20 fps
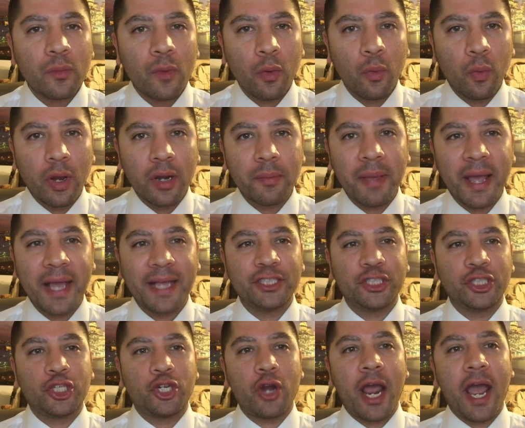one
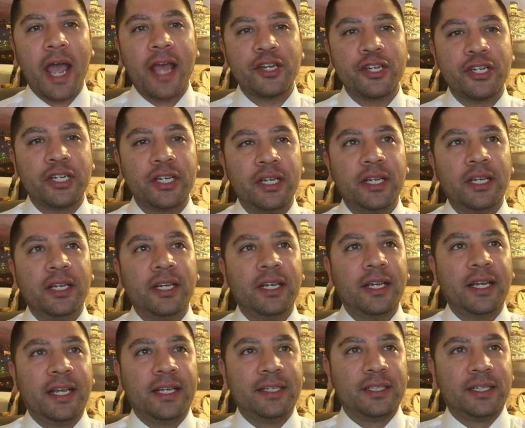man's trash
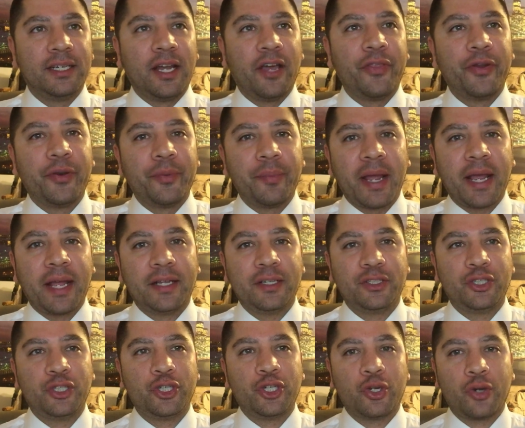is another
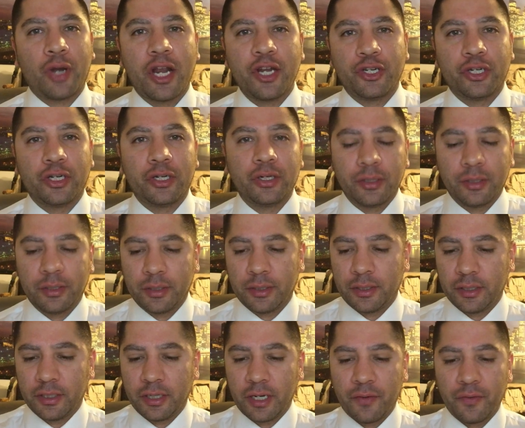man's treasure.
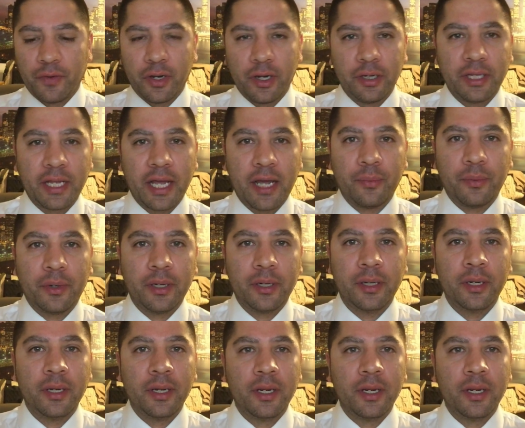You ever heard that one?